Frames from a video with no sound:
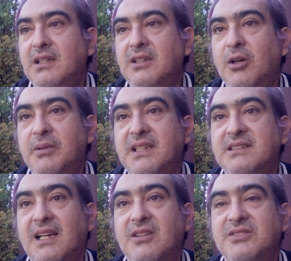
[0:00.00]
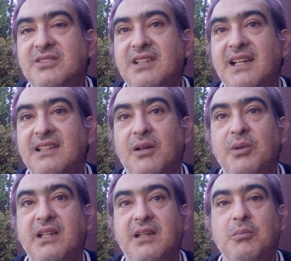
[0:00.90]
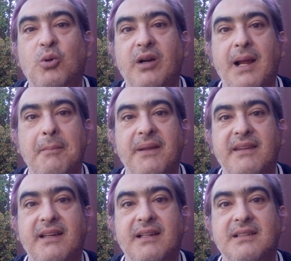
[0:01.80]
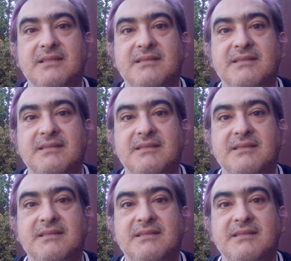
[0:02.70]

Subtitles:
Nobody else is saying that we need more empathy.